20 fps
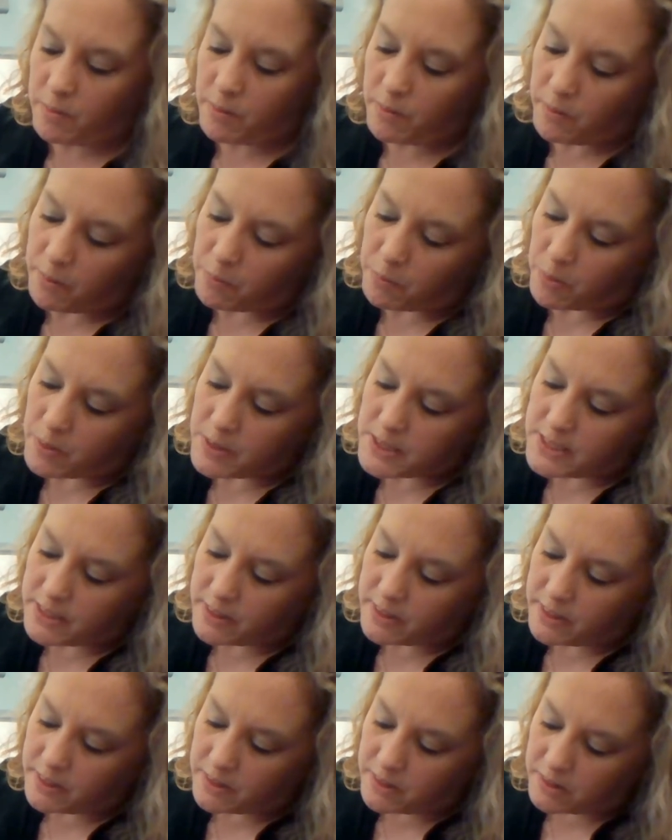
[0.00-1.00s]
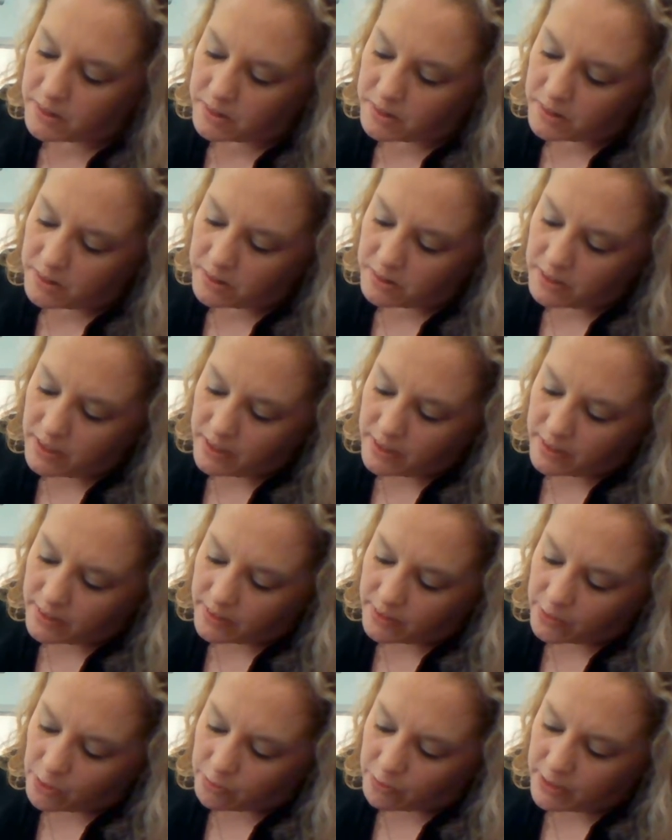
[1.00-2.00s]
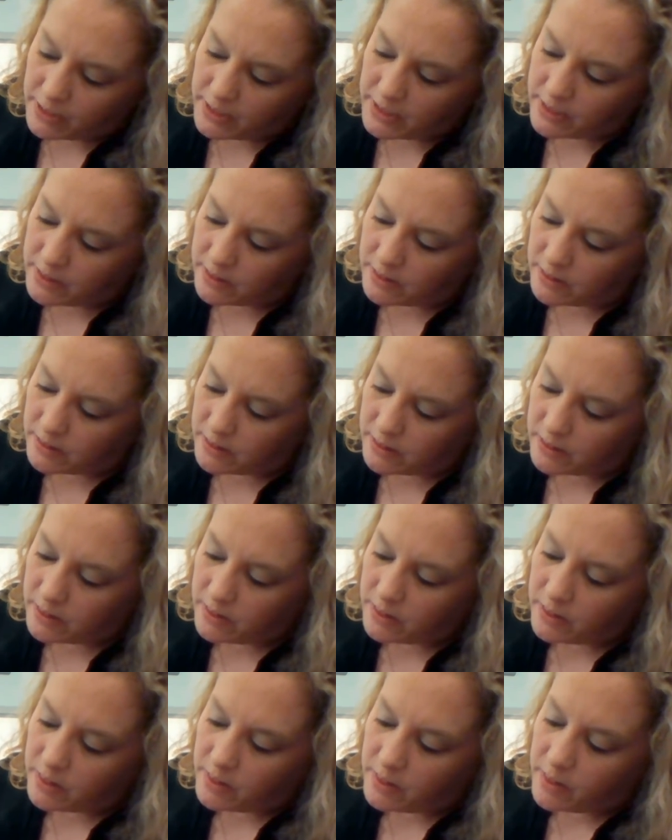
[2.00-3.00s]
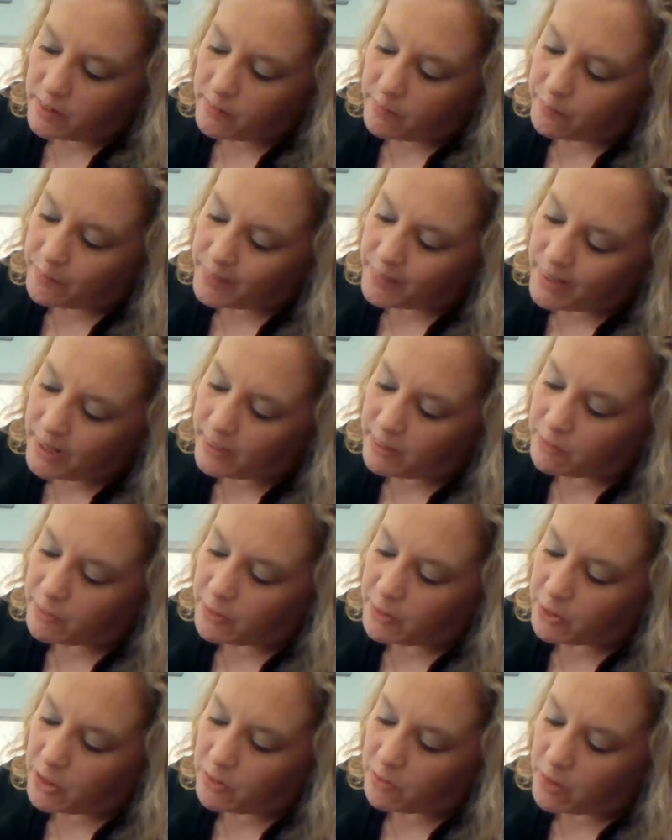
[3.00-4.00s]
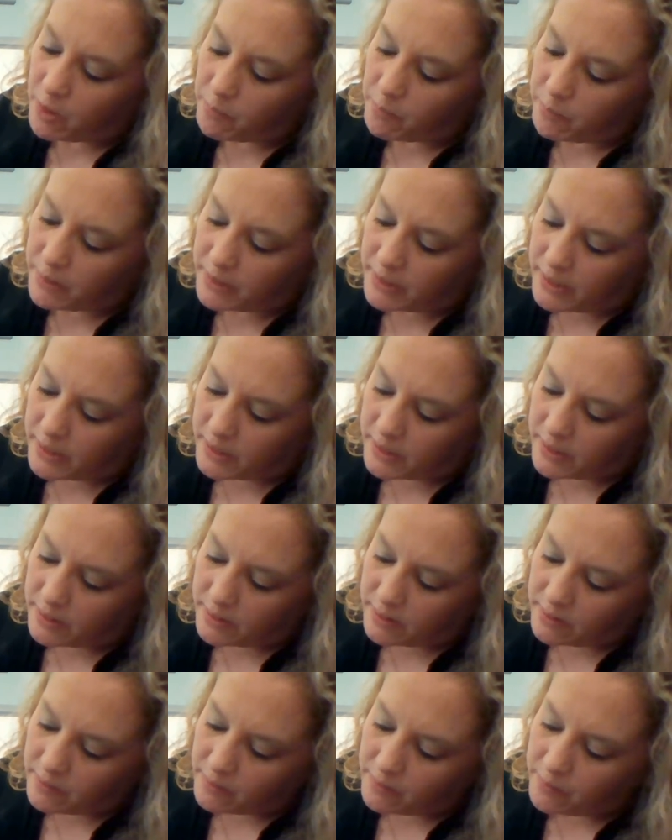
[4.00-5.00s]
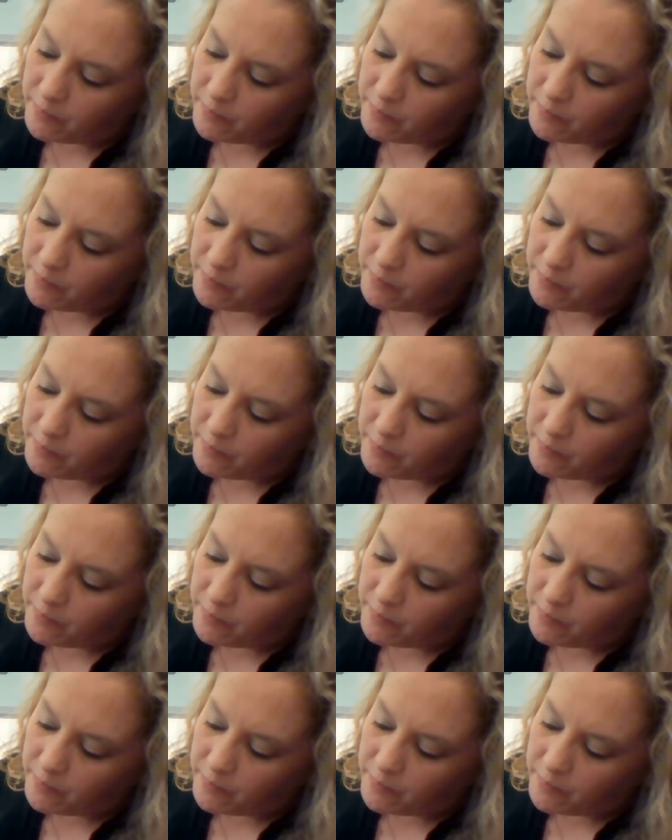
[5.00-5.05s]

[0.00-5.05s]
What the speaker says: in Brazil and over here, kind of near Colombia.